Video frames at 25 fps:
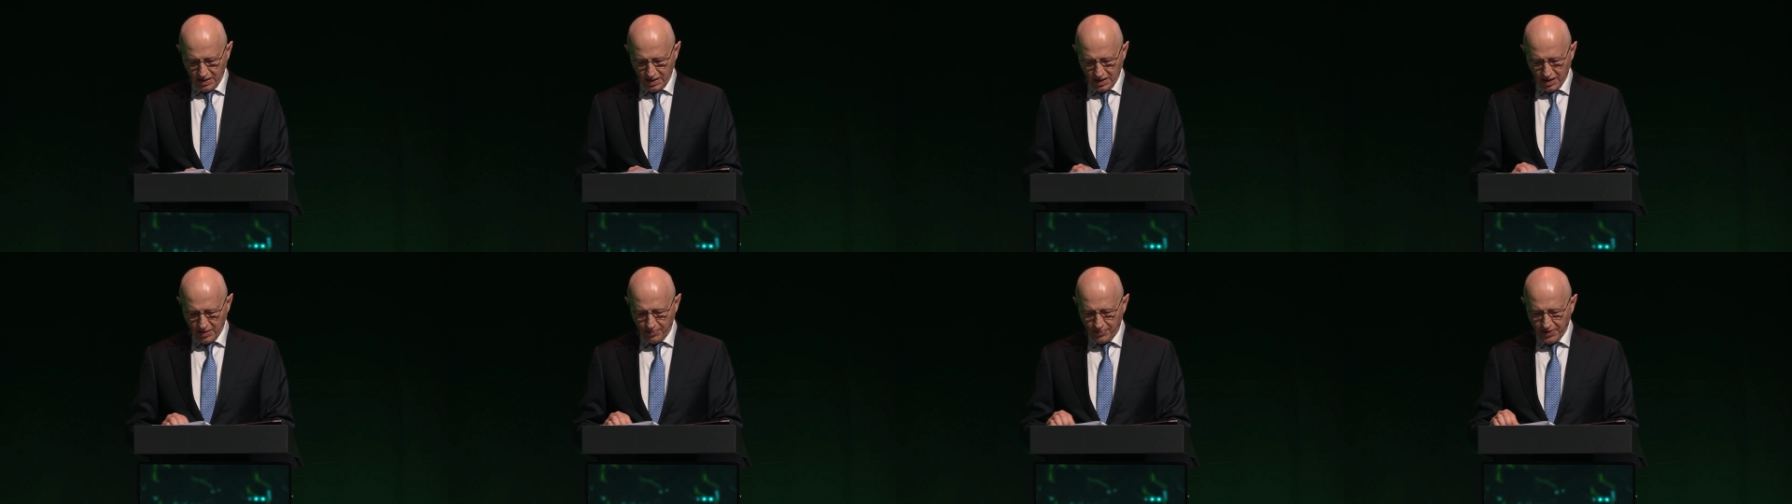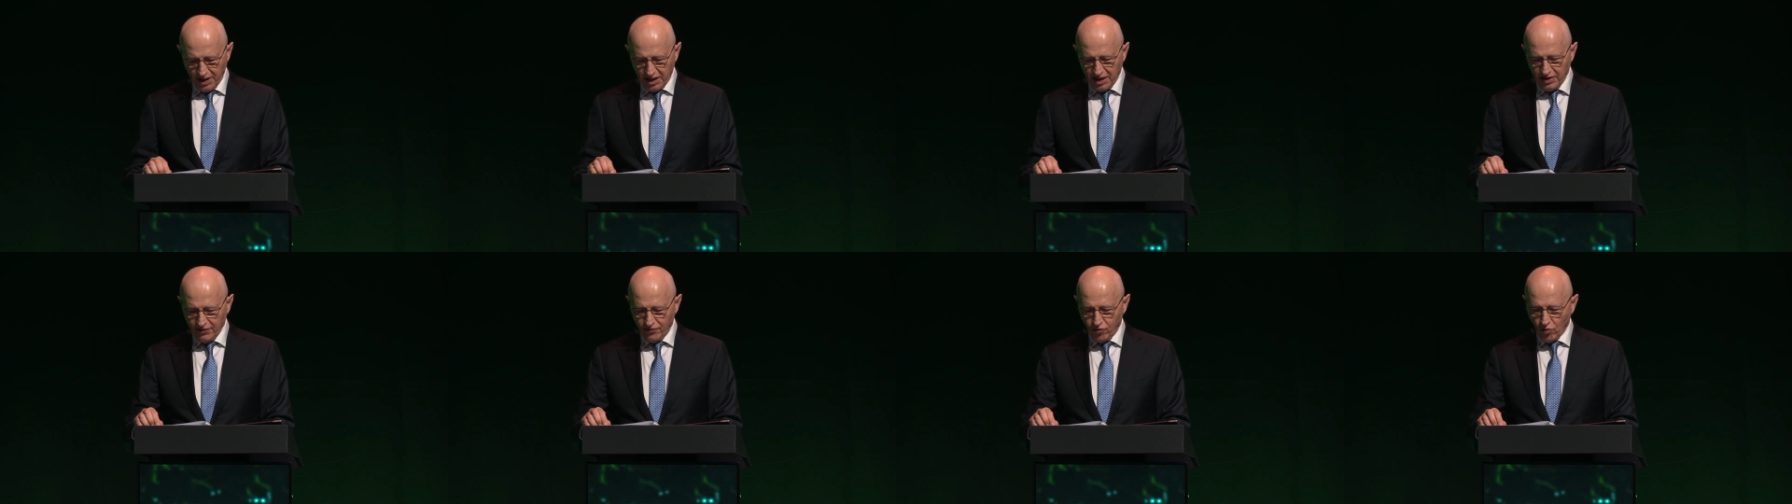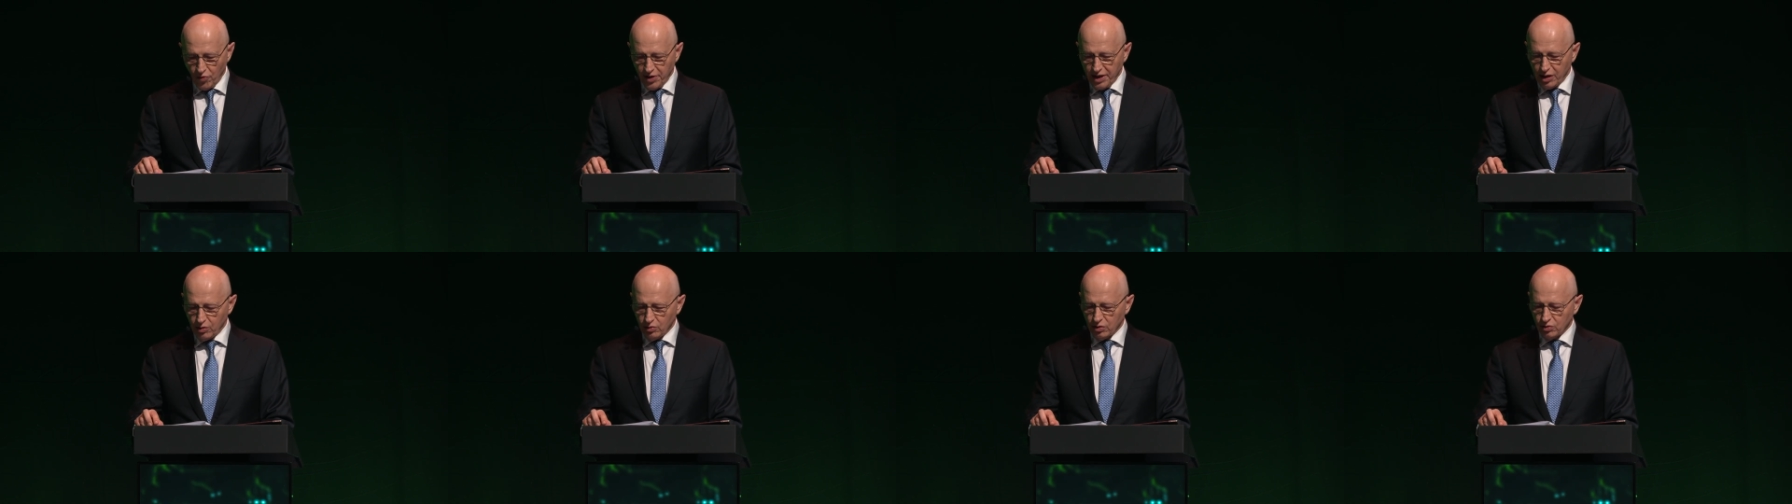appealing
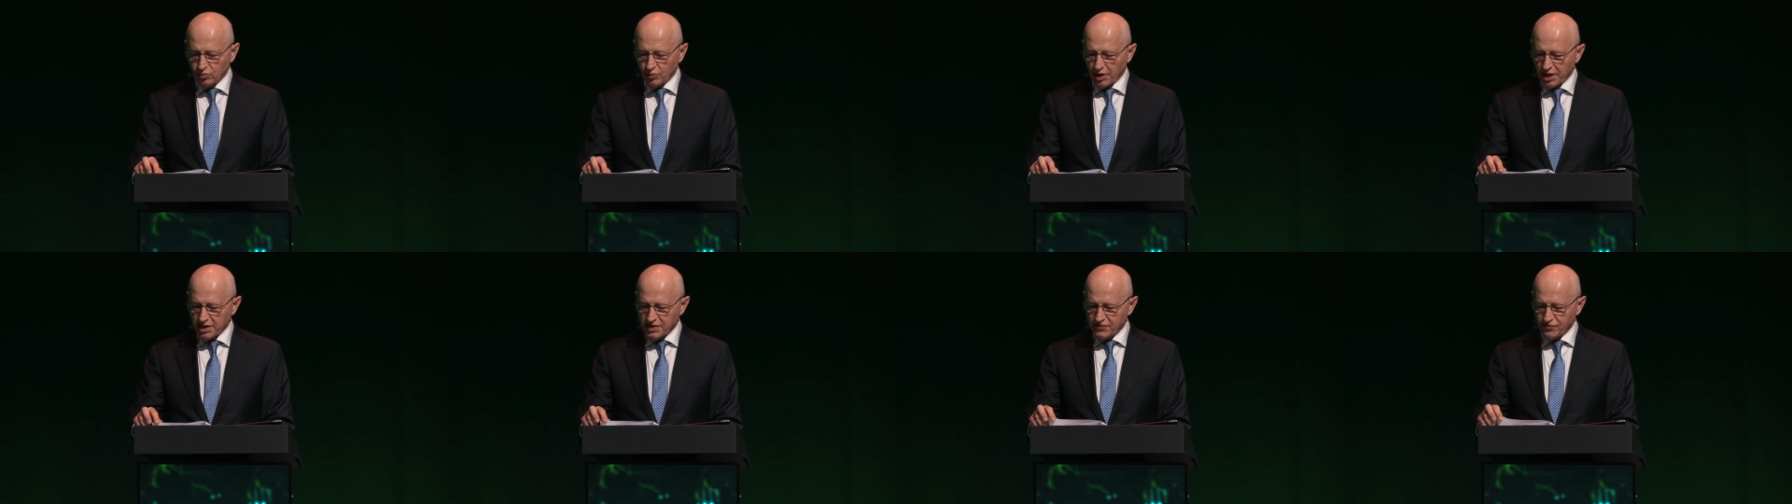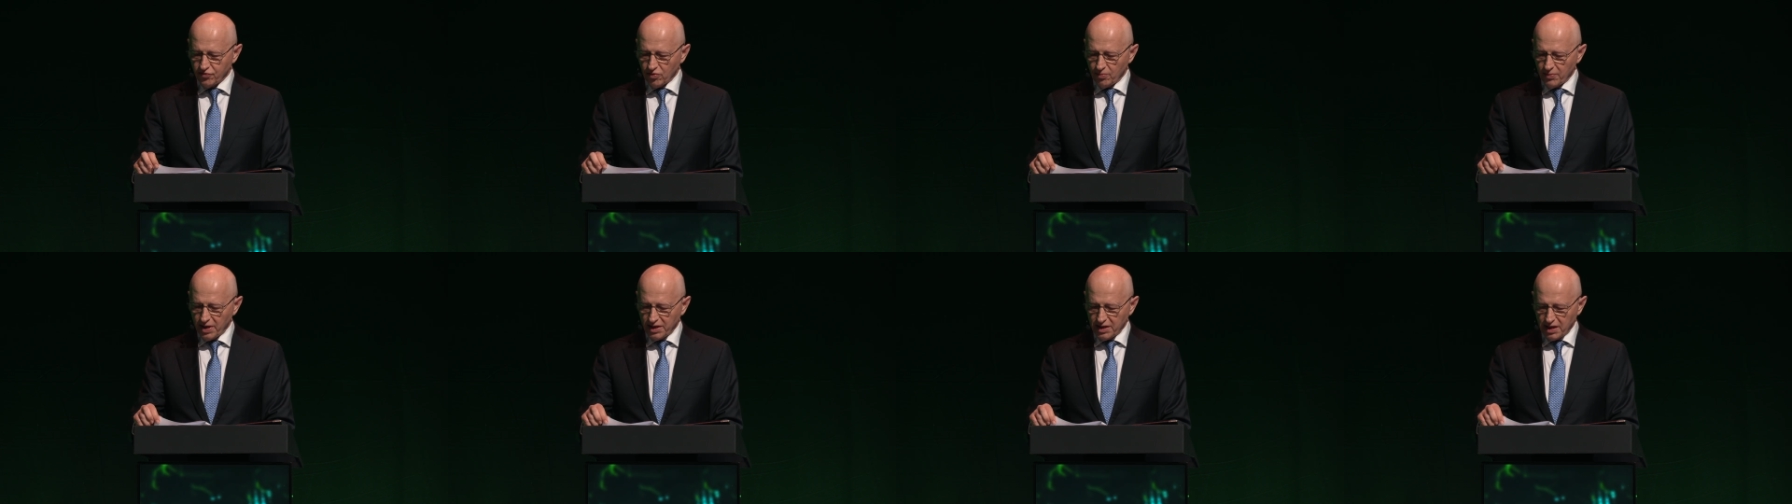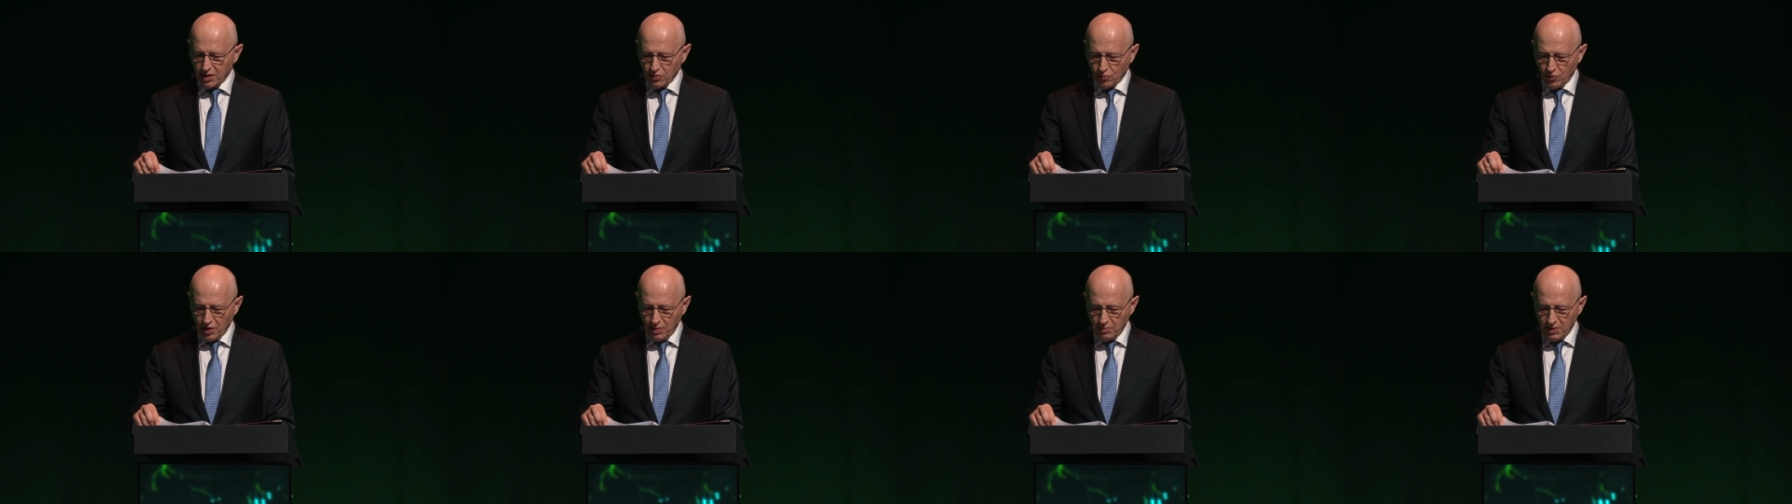for equal rights for men
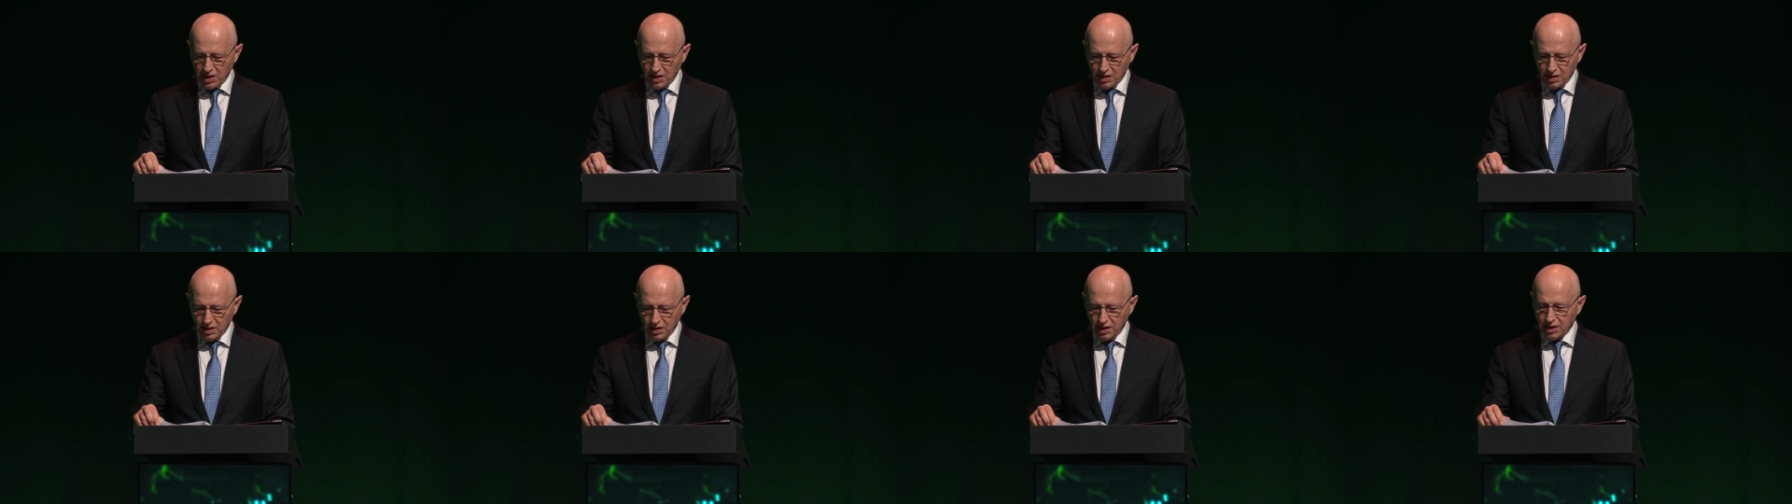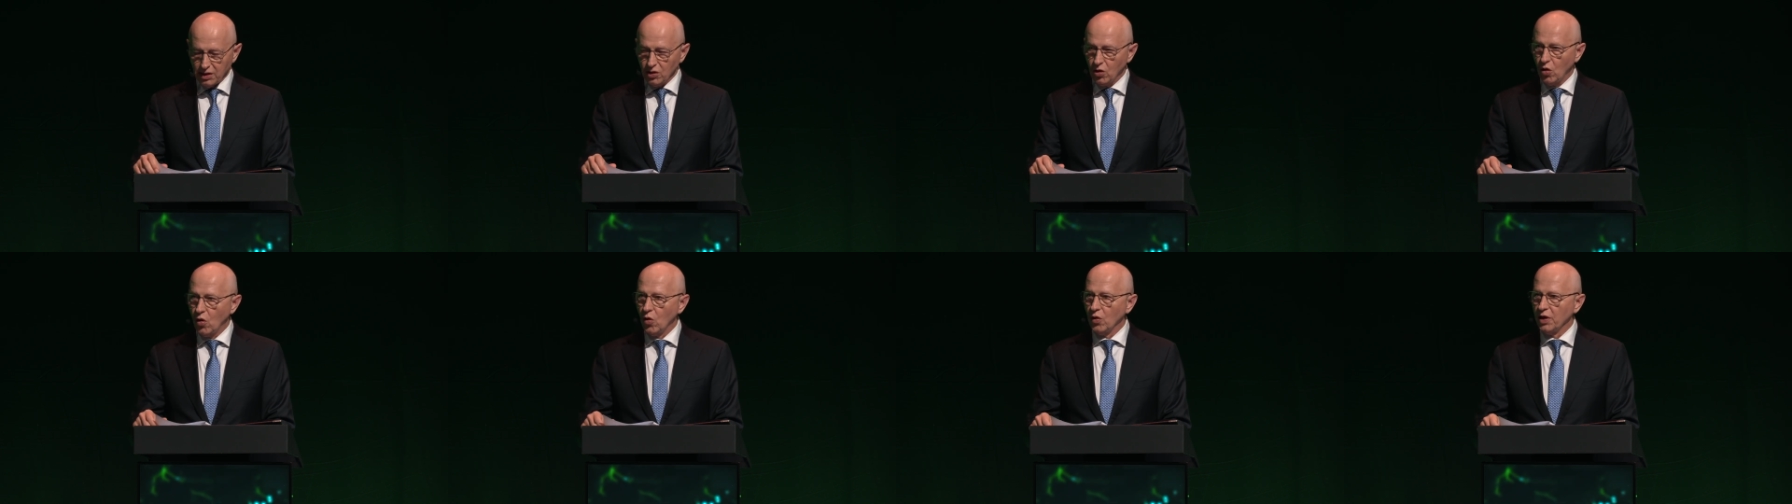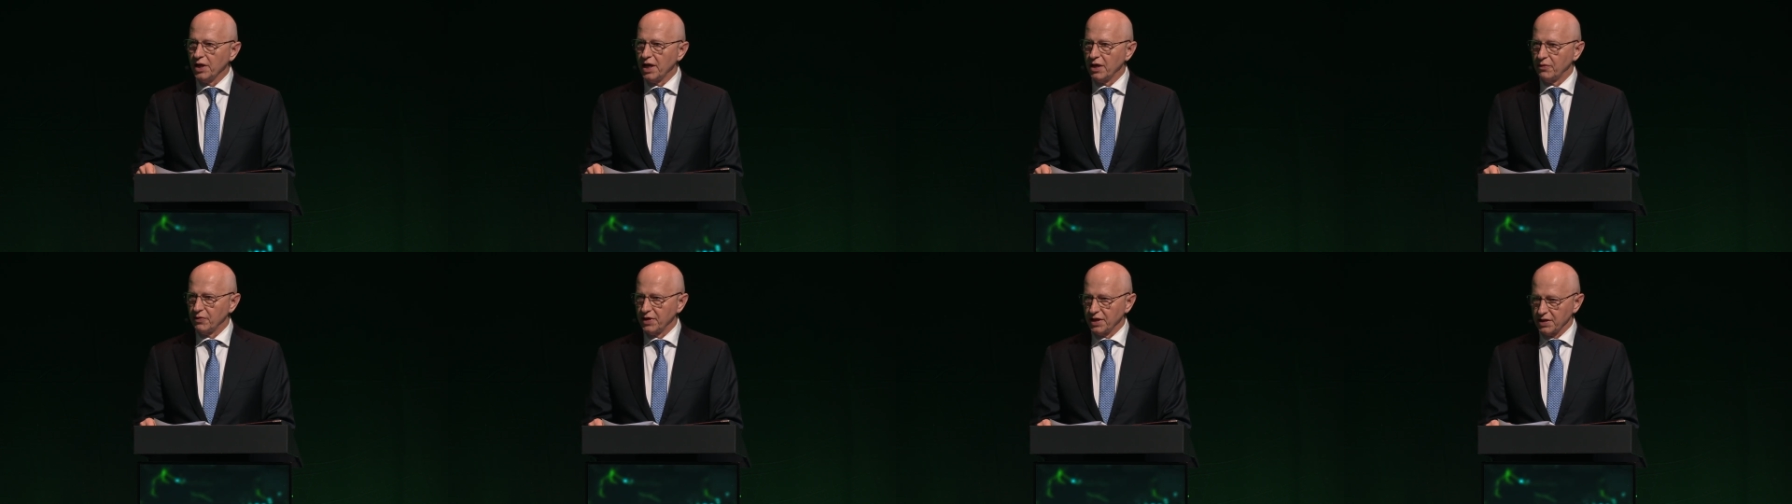and women in all
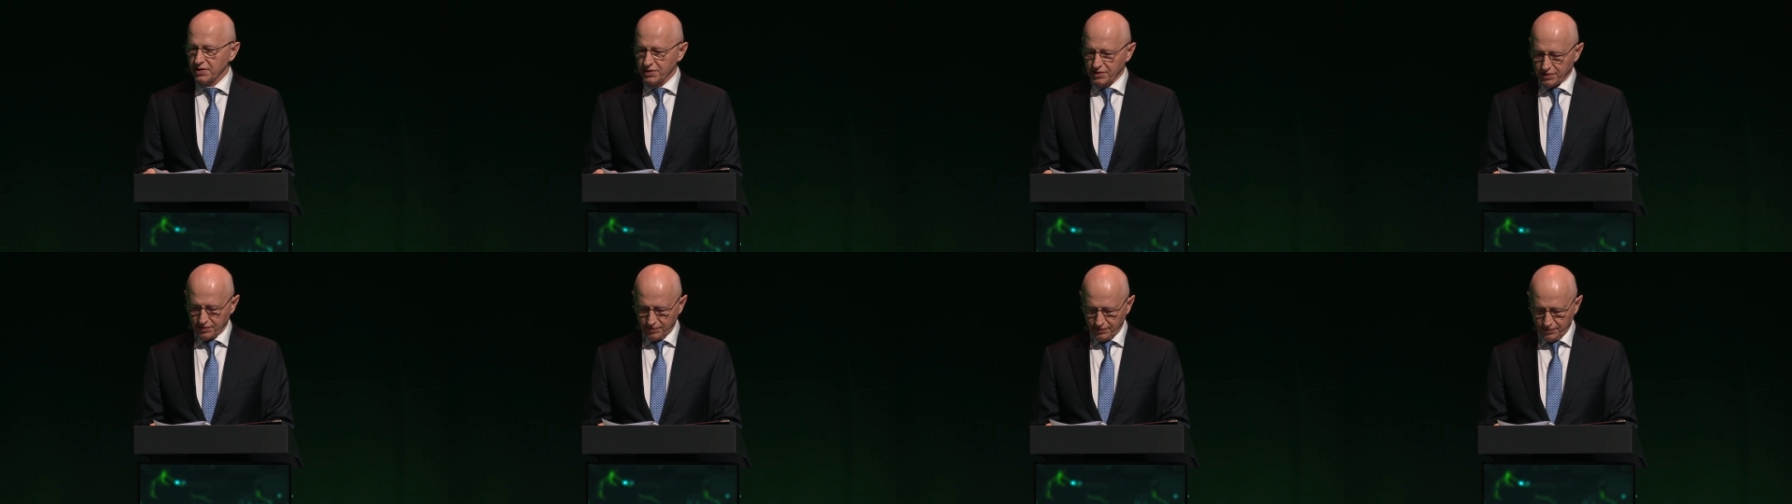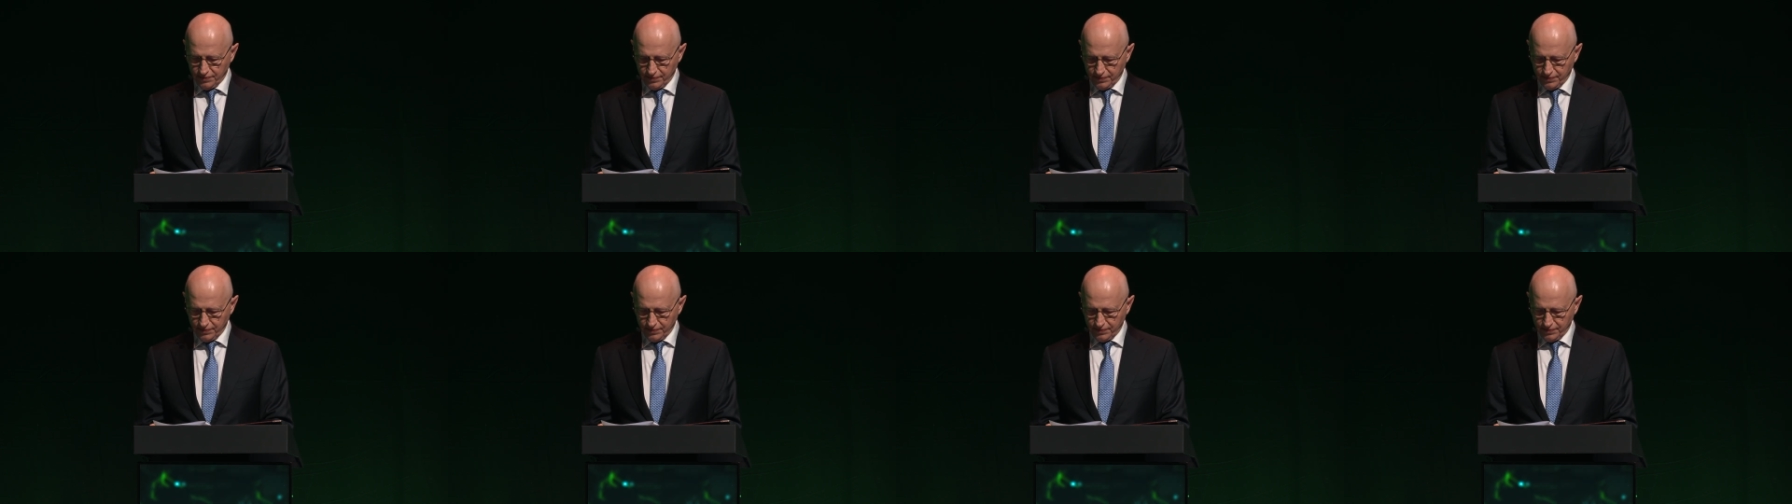areas.